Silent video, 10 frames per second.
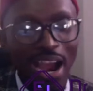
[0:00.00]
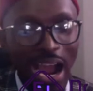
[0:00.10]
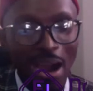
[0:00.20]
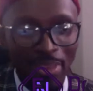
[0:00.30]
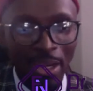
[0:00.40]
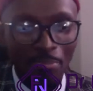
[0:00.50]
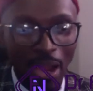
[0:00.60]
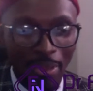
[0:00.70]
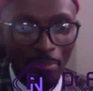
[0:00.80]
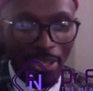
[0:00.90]
I'm
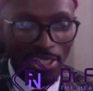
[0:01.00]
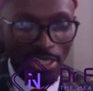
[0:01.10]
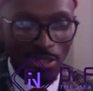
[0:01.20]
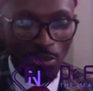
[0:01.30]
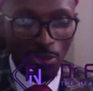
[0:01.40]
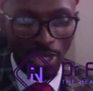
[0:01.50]
that person who